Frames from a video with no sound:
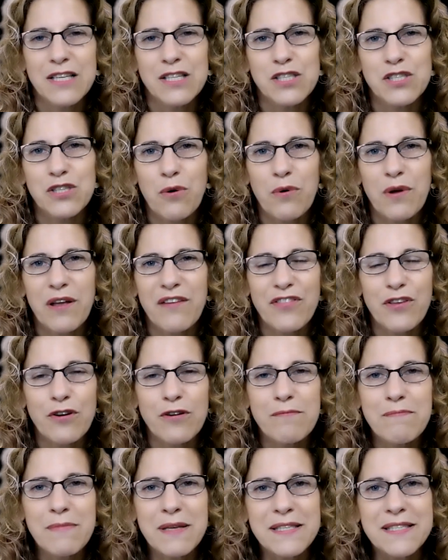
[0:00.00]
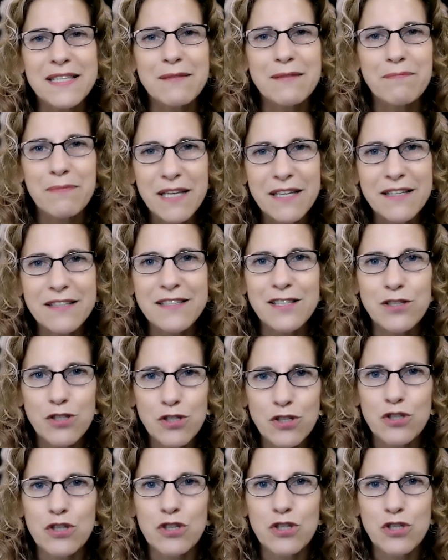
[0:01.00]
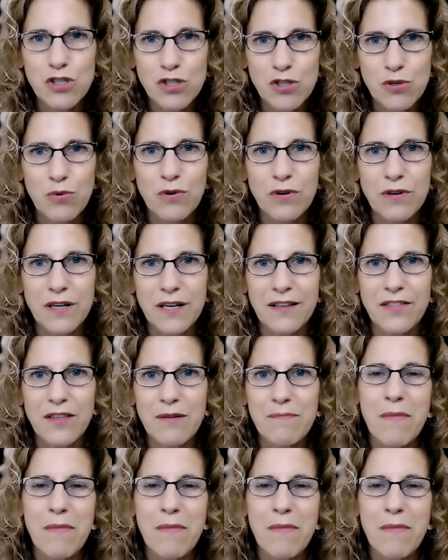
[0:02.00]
So if there are missing pieces to the story, the